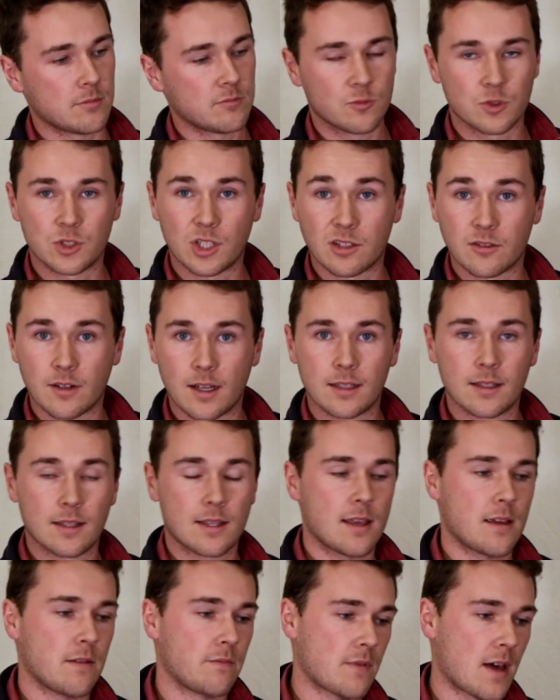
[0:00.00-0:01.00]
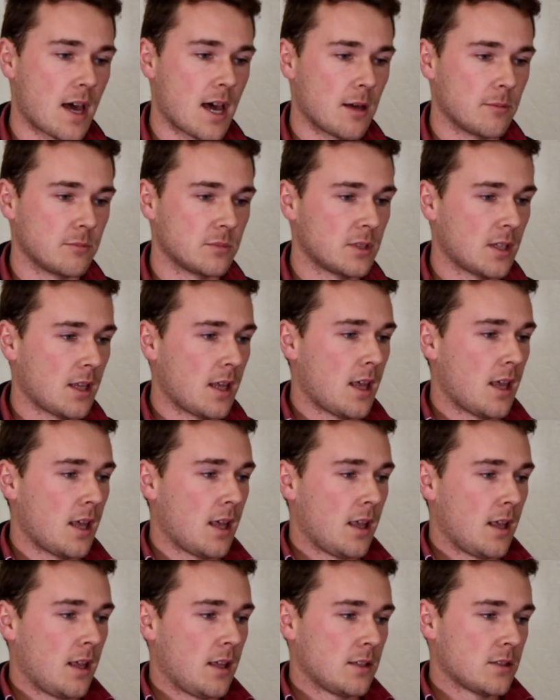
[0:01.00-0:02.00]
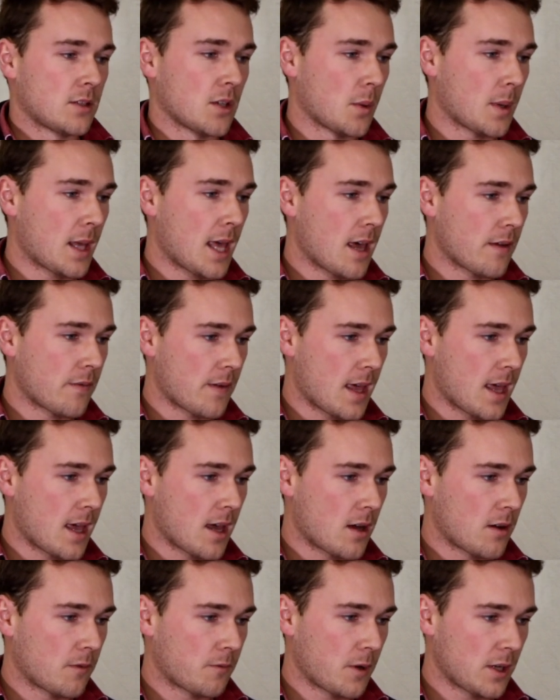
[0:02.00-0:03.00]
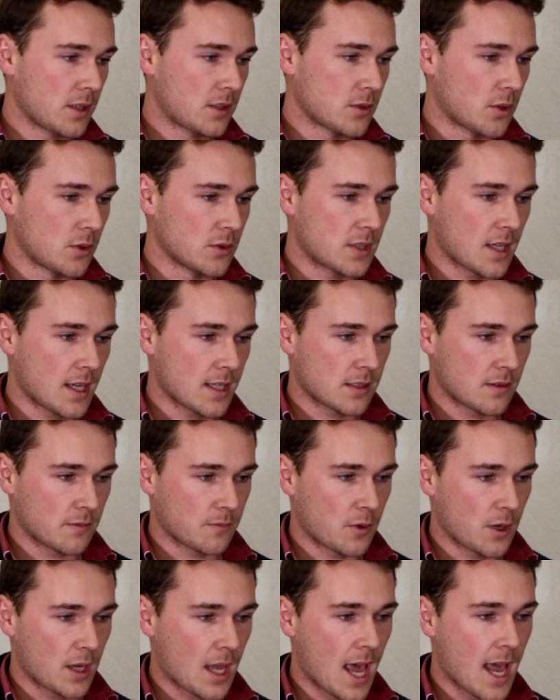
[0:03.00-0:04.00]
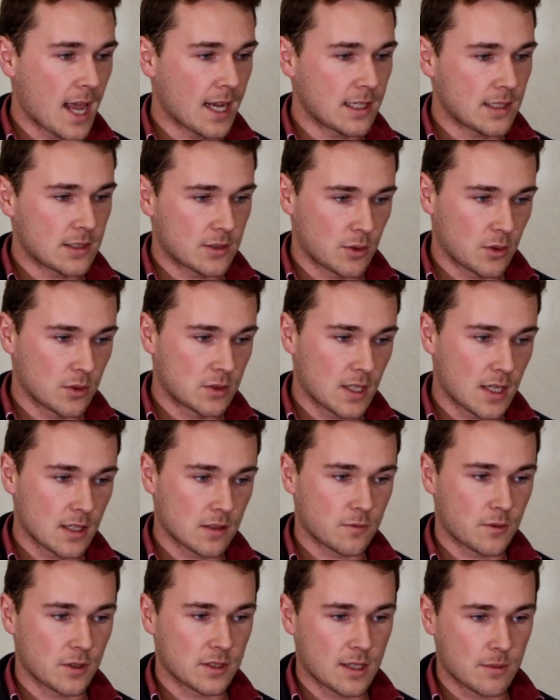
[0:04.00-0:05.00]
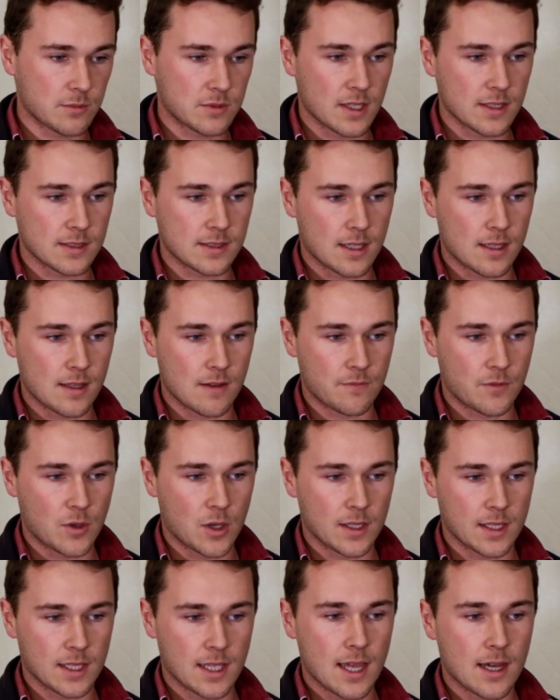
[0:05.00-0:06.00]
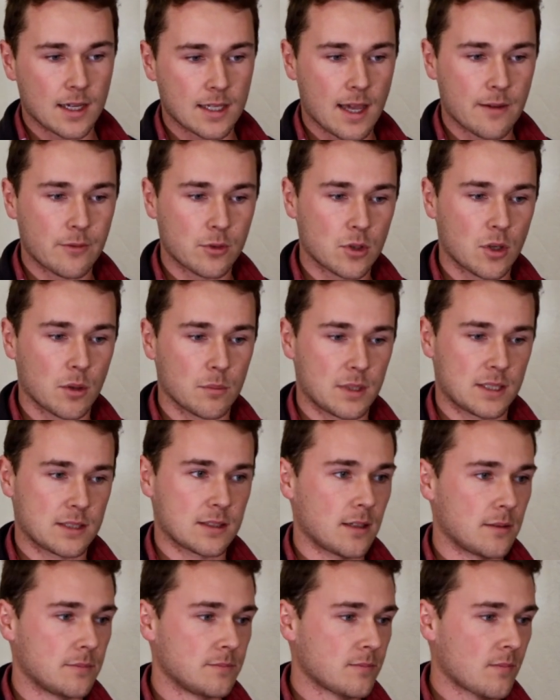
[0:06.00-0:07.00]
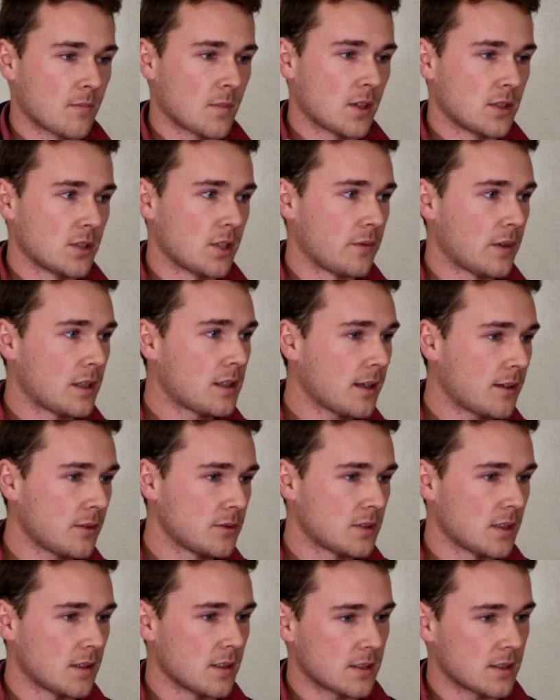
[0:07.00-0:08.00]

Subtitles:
regenerate their farms. So we have our free soil test, free Haney soil test, free sap test, and then finally our cover crop mixer. So if you click onto